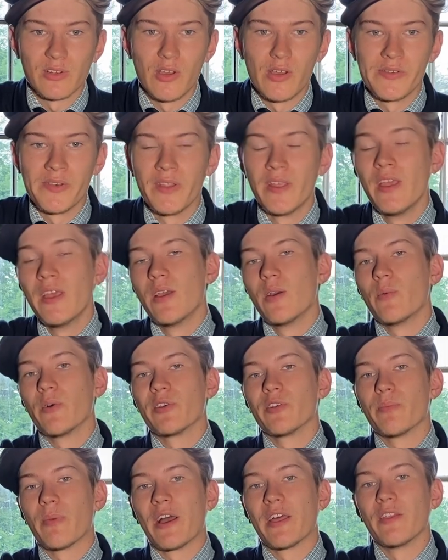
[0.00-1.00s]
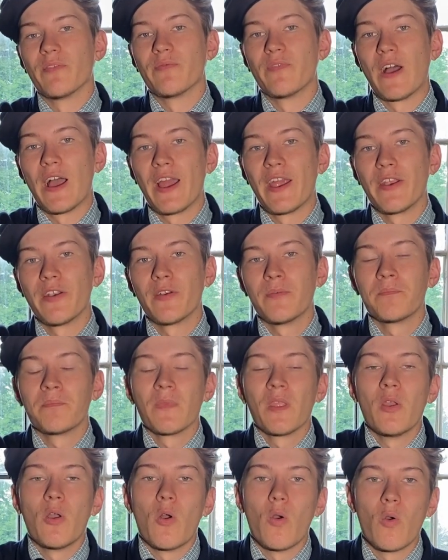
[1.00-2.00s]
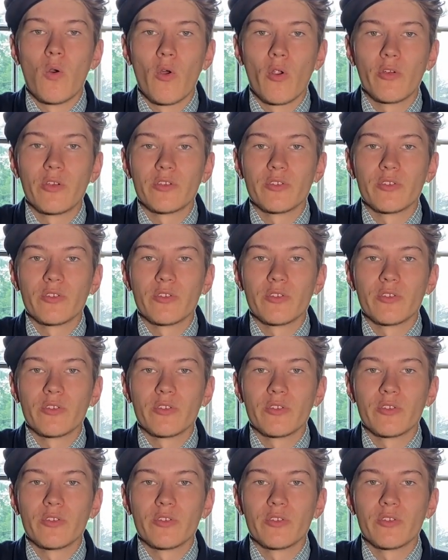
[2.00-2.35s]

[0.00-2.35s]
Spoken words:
on when you're by the fire, or